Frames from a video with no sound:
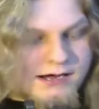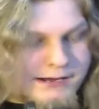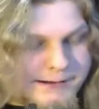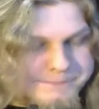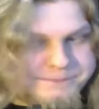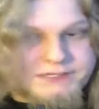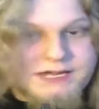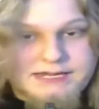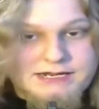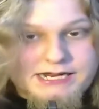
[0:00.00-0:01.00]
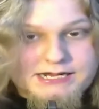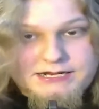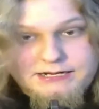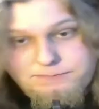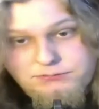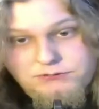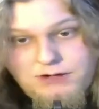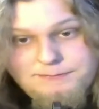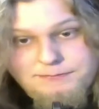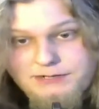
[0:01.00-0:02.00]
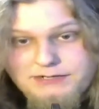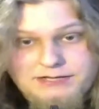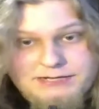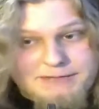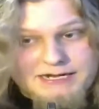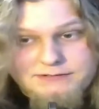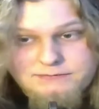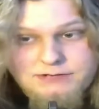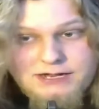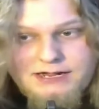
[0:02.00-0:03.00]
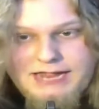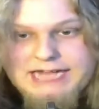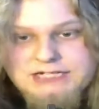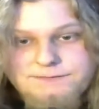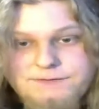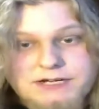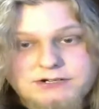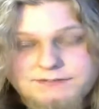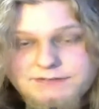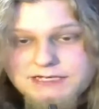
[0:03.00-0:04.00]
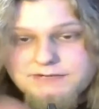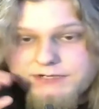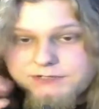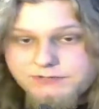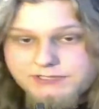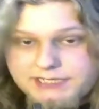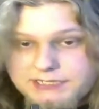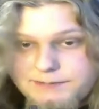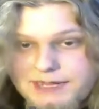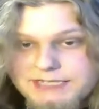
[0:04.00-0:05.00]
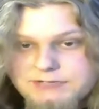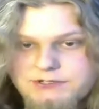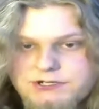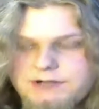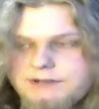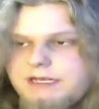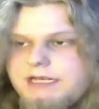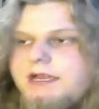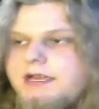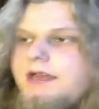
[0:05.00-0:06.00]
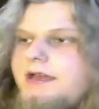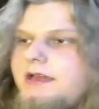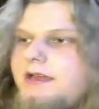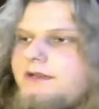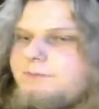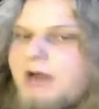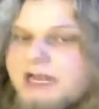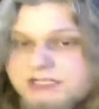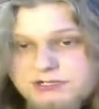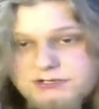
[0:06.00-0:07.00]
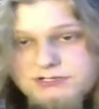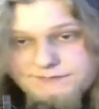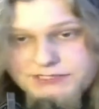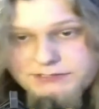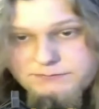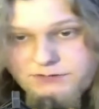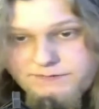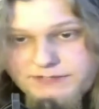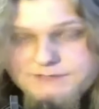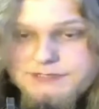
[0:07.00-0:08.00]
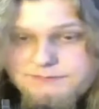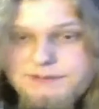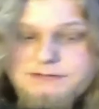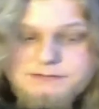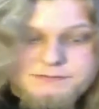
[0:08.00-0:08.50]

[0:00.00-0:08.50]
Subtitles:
And it blew up, and they made action figures of the individual Cenobites, which are the monsters of these movies, of this